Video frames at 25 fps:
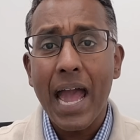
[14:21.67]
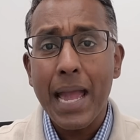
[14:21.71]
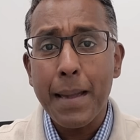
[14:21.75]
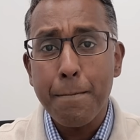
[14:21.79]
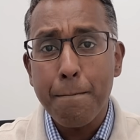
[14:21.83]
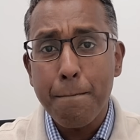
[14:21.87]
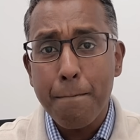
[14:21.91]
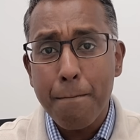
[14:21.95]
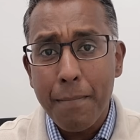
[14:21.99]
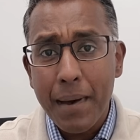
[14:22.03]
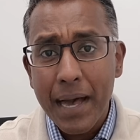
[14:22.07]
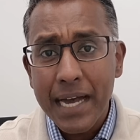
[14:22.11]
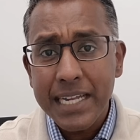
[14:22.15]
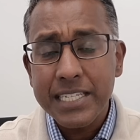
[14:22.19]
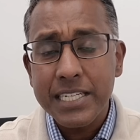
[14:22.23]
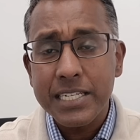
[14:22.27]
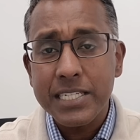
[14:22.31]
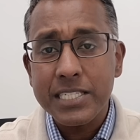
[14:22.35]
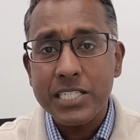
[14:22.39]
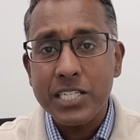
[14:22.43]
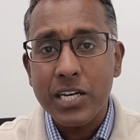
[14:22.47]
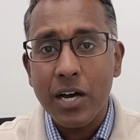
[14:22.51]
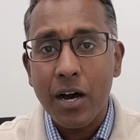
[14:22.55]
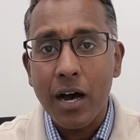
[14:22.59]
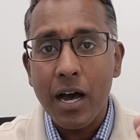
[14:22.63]
a better
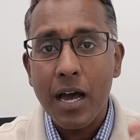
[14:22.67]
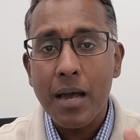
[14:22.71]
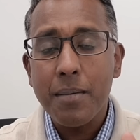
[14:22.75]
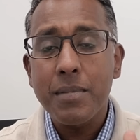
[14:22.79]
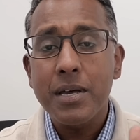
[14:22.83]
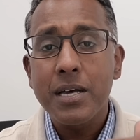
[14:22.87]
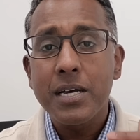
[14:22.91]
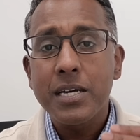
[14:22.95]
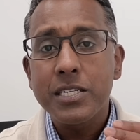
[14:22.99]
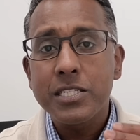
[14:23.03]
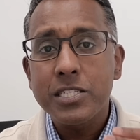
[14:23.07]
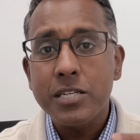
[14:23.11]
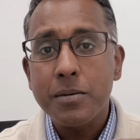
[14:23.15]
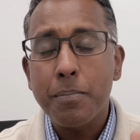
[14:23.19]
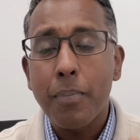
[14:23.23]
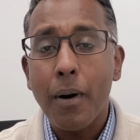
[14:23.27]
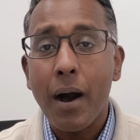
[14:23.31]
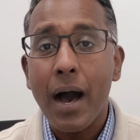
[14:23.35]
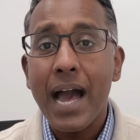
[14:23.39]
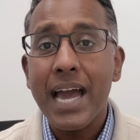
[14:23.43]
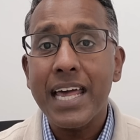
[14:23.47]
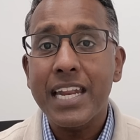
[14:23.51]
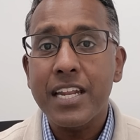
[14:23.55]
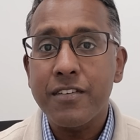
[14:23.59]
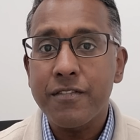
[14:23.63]
time to
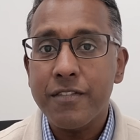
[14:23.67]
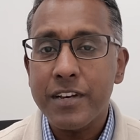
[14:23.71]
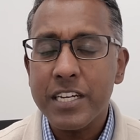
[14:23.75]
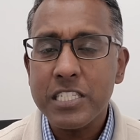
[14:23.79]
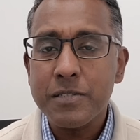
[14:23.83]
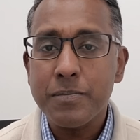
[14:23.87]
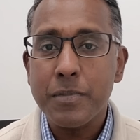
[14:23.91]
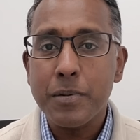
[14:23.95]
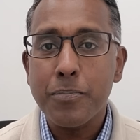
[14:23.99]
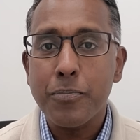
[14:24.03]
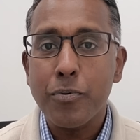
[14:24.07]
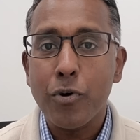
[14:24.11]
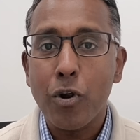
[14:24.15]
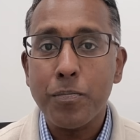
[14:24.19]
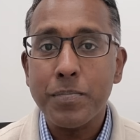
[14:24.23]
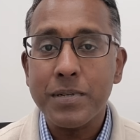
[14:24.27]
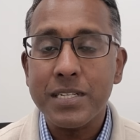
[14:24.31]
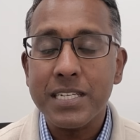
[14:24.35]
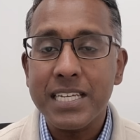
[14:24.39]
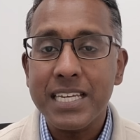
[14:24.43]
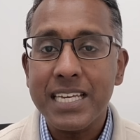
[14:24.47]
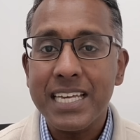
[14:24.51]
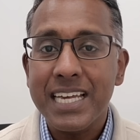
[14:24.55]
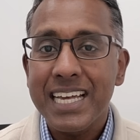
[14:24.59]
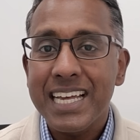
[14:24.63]
buy an investment
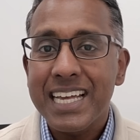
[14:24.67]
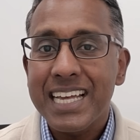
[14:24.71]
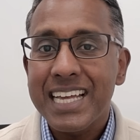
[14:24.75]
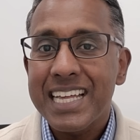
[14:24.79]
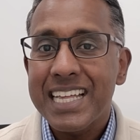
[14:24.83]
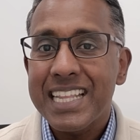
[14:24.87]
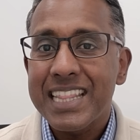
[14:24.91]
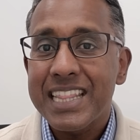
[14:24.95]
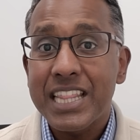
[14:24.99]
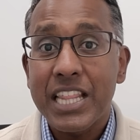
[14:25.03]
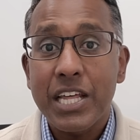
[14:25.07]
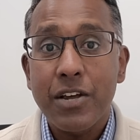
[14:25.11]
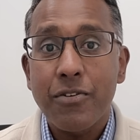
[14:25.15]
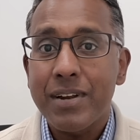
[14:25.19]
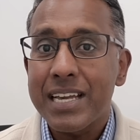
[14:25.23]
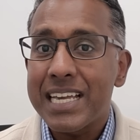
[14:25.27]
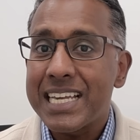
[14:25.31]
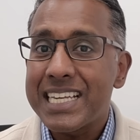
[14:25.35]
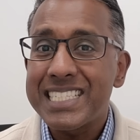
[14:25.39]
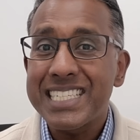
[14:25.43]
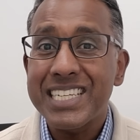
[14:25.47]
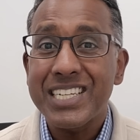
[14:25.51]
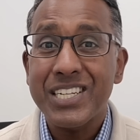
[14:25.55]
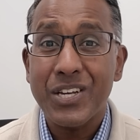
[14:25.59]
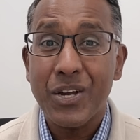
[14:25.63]
property, there
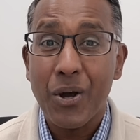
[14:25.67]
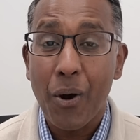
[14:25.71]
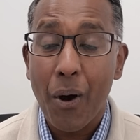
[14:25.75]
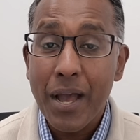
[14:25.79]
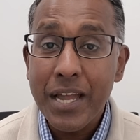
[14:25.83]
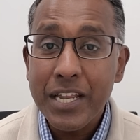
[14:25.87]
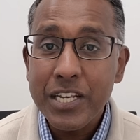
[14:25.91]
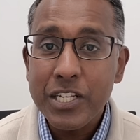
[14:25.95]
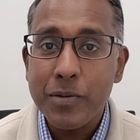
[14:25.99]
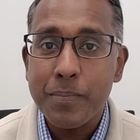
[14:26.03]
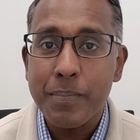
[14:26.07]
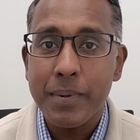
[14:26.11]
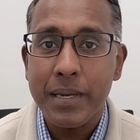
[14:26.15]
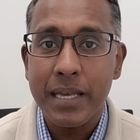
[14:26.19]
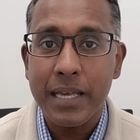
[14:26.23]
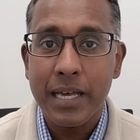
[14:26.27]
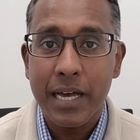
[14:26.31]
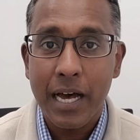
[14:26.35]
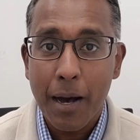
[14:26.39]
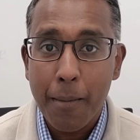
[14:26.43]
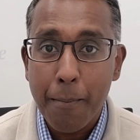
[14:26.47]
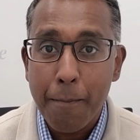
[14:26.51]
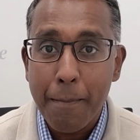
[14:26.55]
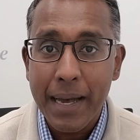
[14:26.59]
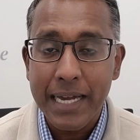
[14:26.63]
isn't going to be
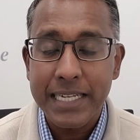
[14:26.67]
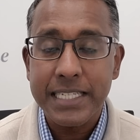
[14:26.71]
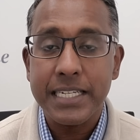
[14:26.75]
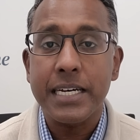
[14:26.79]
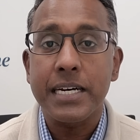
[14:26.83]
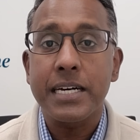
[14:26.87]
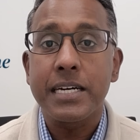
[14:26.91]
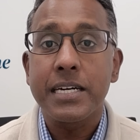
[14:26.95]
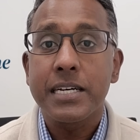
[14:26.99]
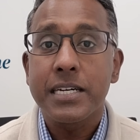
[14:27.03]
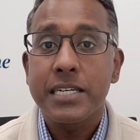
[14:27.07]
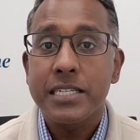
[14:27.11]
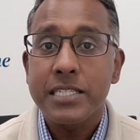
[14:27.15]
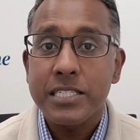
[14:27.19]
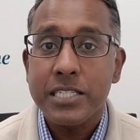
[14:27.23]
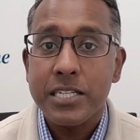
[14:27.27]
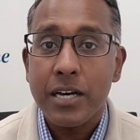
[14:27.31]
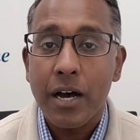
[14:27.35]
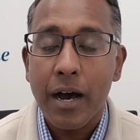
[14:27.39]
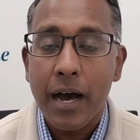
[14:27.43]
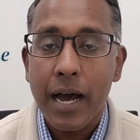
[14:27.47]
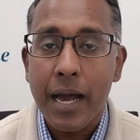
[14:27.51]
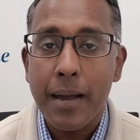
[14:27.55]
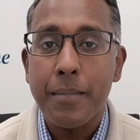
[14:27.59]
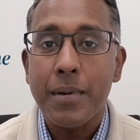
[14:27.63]
a better
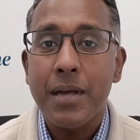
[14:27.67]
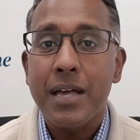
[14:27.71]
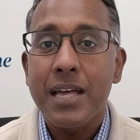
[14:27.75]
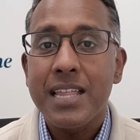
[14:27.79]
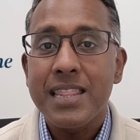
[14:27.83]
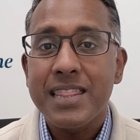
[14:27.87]
time.